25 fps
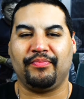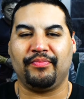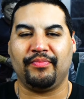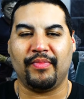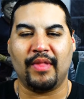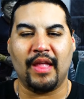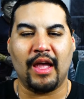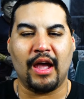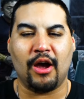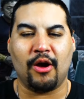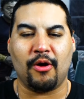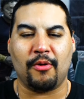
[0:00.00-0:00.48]

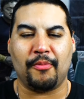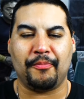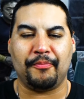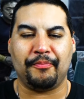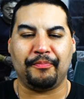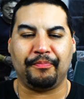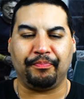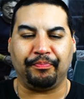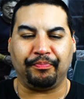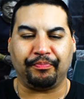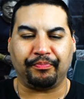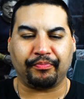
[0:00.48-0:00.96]
Now,
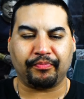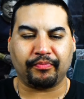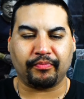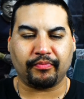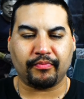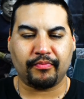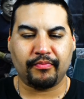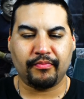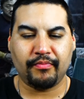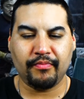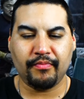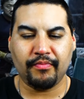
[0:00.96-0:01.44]

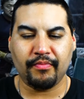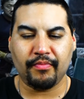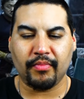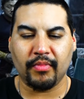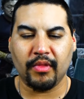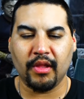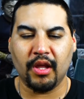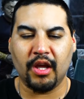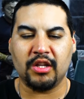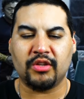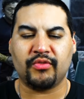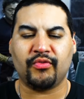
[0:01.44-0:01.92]

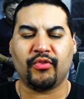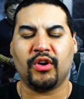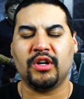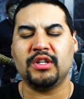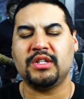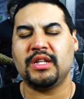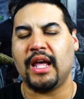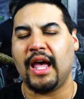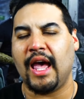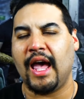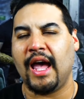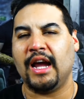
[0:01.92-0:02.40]
as far as
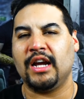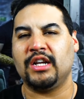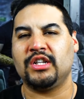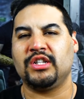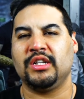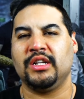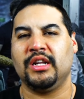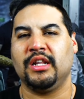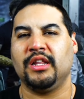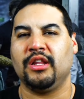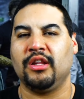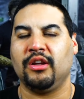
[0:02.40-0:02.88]
the
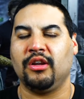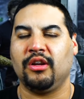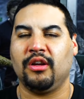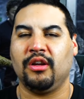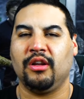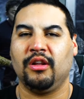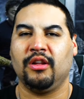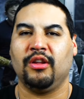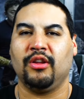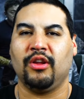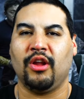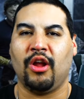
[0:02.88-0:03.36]
action and the
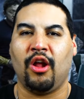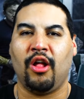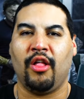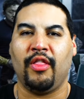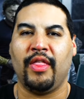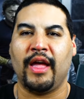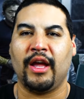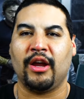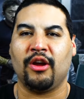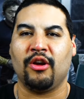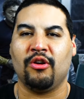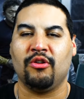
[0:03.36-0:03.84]
all
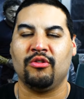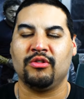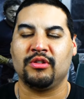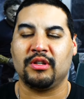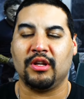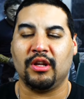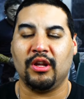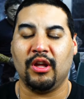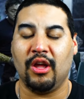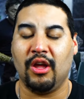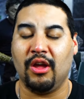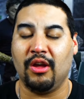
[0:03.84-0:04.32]
that goes,
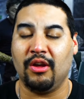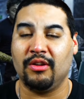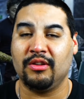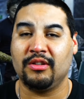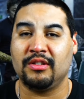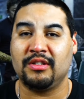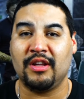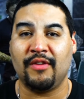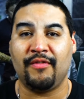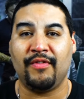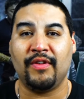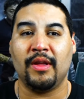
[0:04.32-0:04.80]

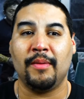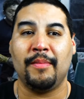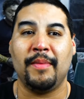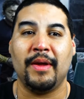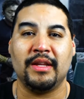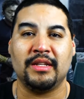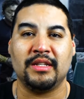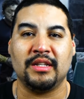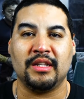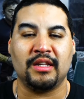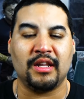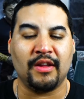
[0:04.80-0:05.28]
definitely
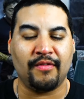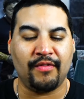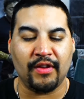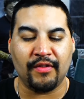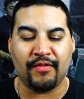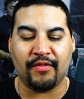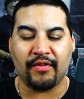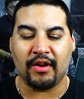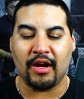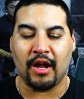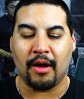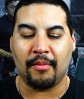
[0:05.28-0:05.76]
amazing, definitely
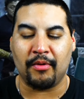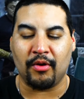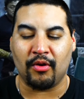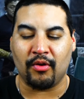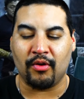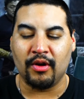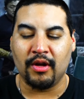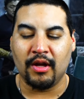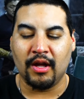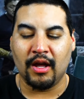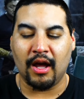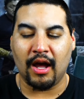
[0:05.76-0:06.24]
phenomenal.
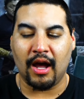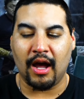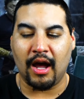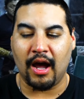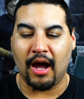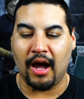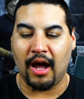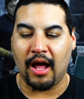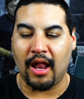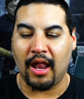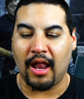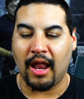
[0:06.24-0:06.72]

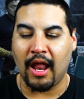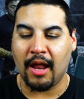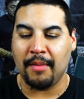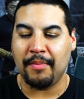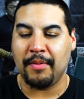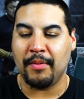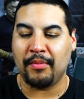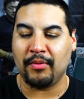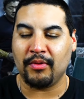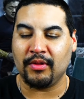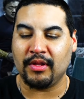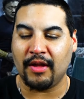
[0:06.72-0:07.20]
Uh, a lot of
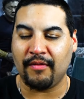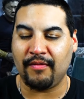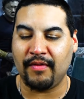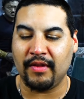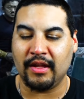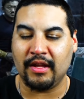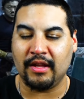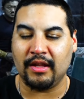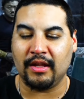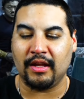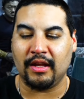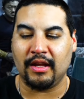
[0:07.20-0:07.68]
people
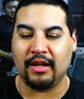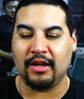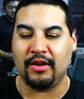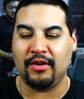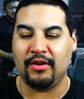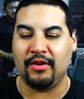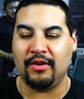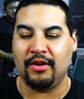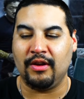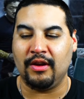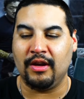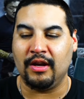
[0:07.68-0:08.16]
definitely
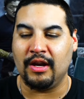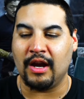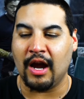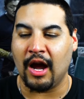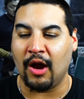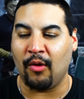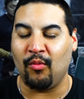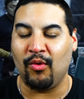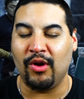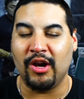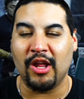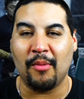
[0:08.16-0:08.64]

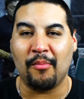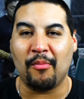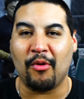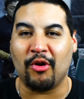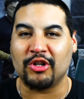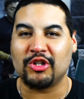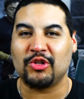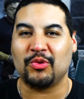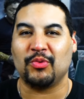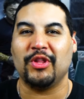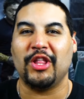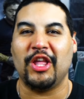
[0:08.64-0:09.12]
got really
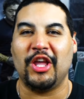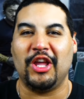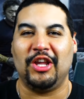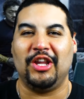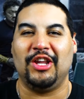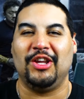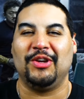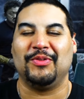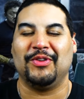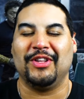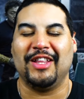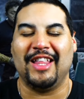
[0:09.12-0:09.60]
emotional when they,
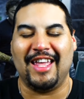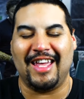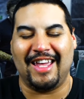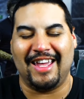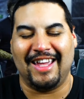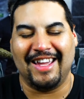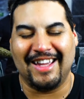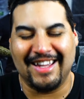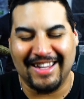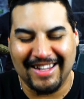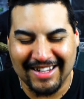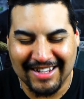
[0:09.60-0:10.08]
when they,
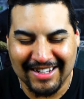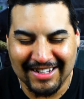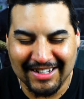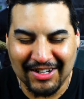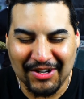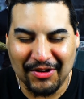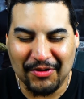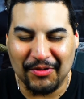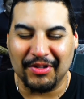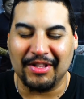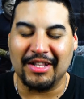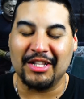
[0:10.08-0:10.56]

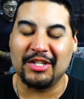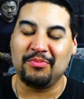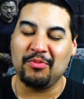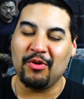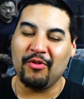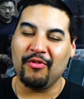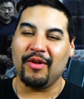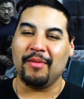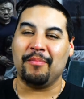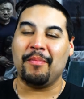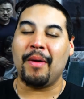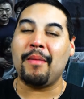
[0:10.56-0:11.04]
with this
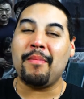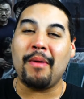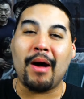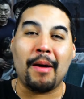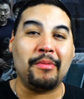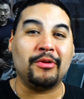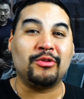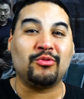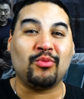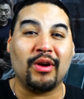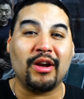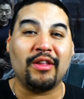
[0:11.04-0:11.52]
movie. My mom
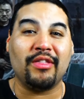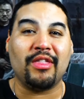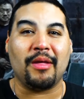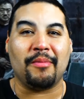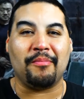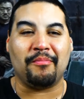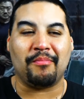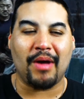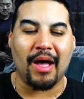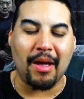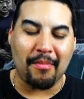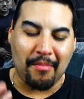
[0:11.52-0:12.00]
was one of
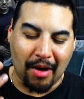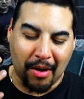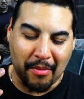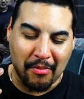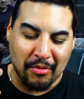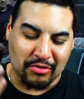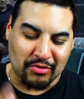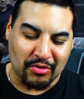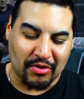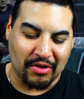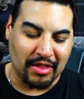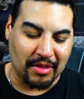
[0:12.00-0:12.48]
them. My mom
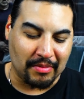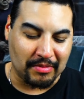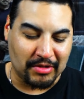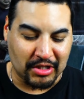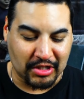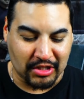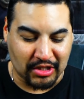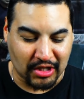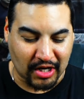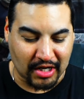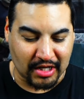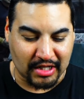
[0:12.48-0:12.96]
was one of them. She
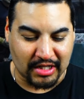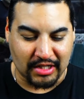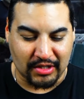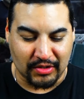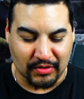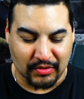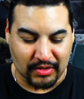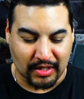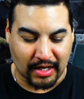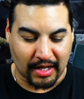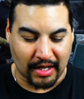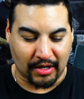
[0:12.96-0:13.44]
it, She
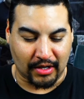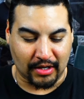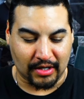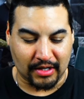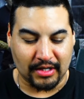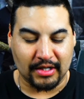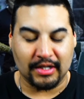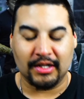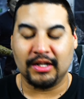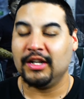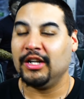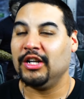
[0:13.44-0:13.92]
was like,
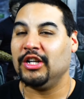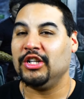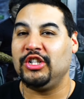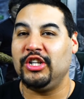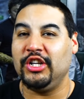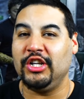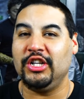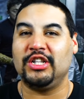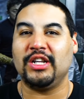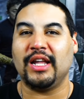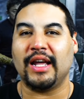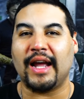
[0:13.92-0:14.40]

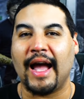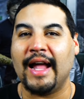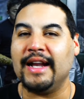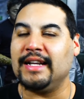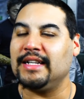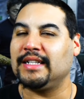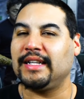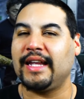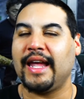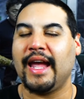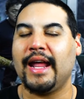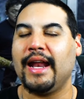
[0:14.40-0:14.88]
she's like, I
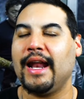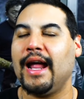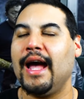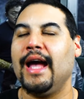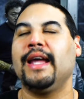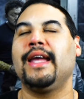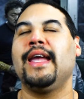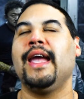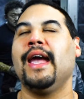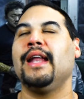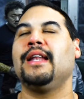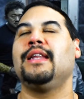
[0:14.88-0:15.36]
just can't. I
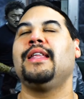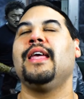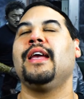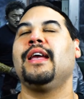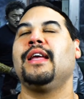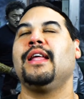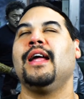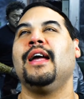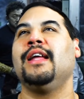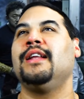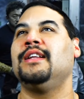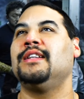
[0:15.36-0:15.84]
can't
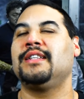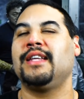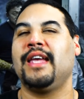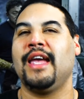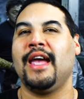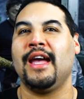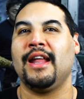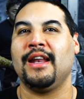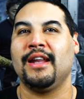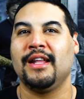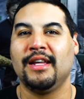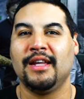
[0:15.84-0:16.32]
take. I just
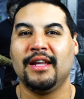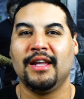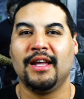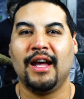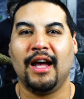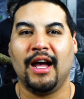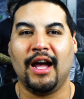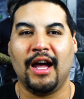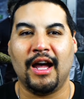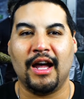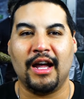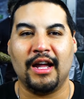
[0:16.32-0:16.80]
can't.
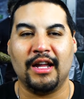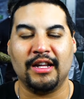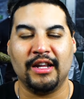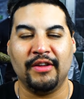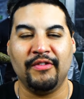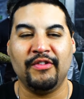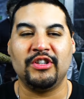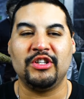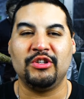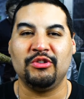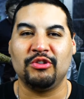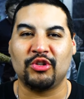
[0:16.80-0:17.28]
Uh,
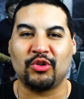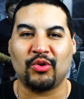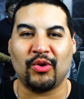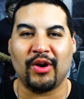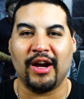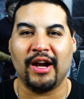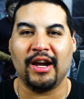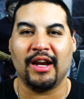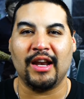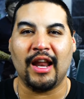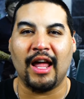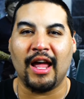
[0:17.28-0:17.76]
even she was
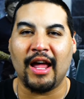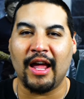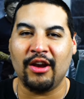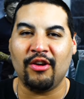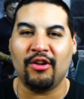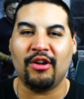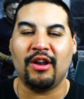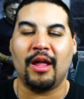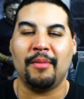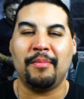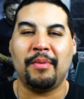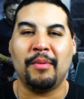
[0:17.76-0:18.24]
crying. I
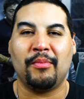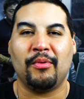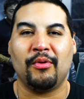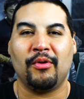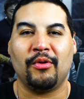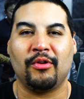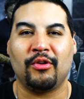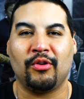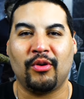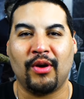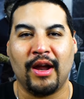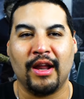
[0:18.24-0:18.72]
know a lot of
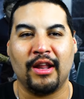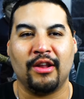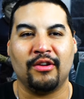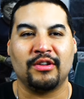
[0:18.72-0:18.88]
people cried.